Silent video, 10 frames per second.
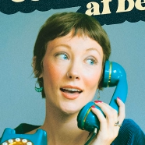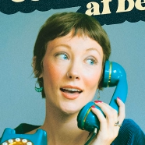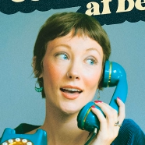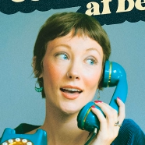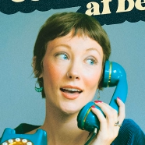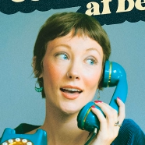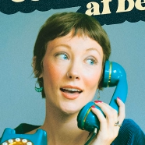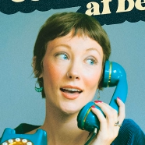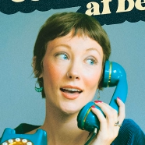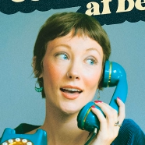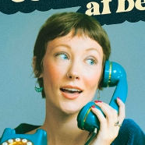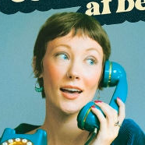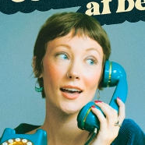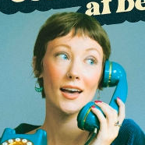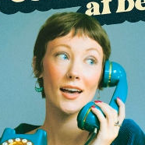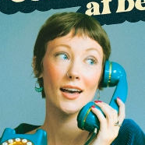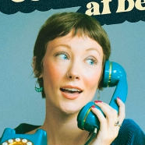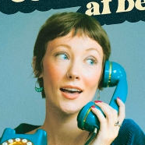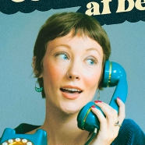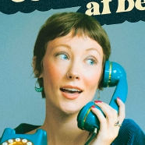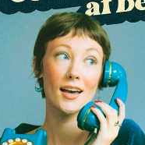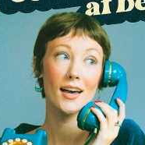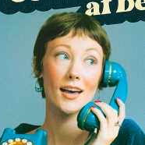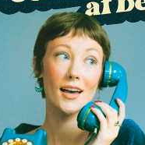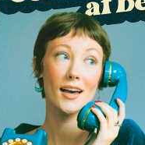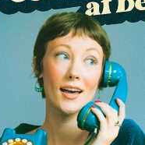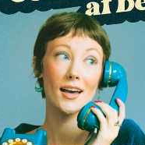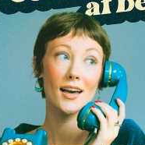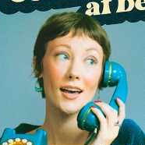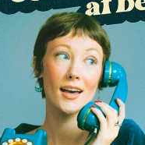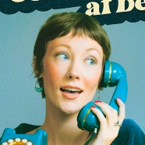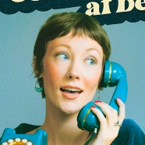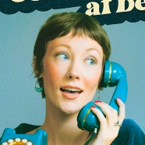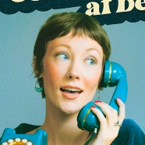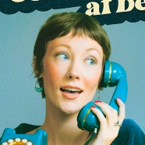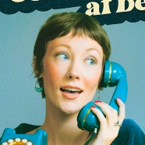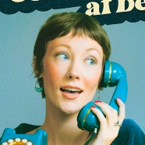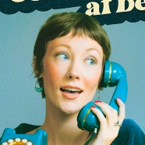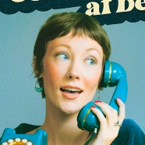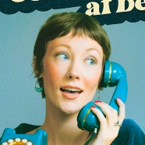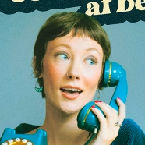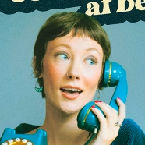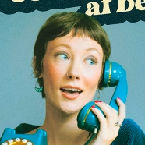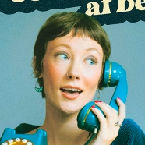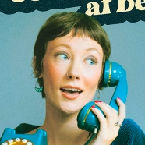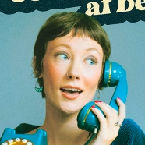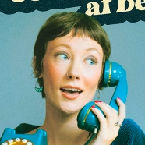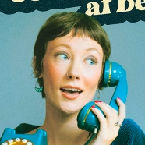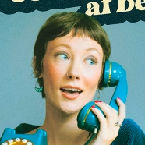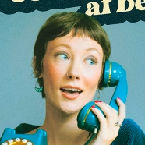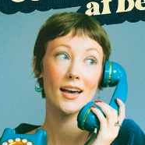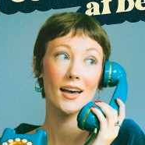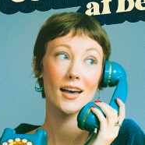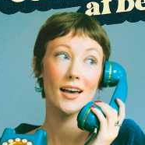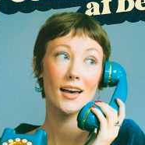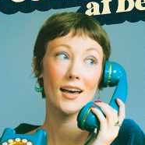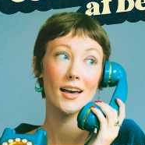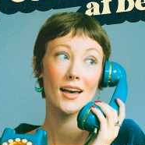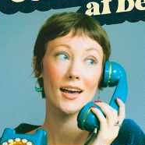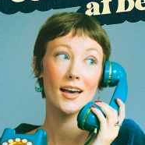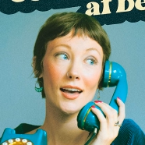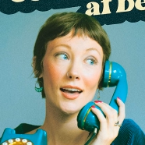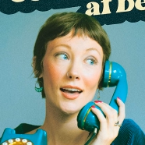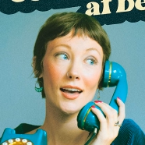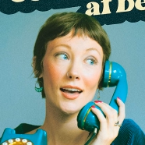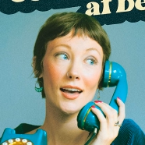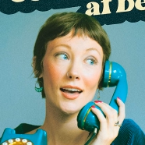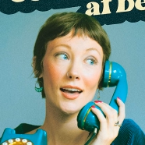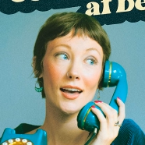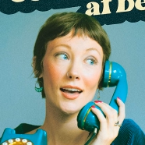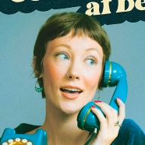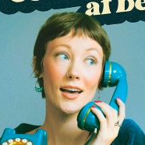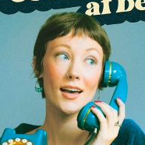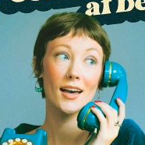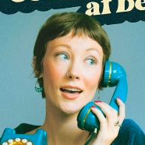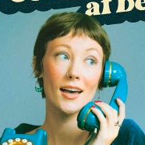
This is a still picture; no speech is visible.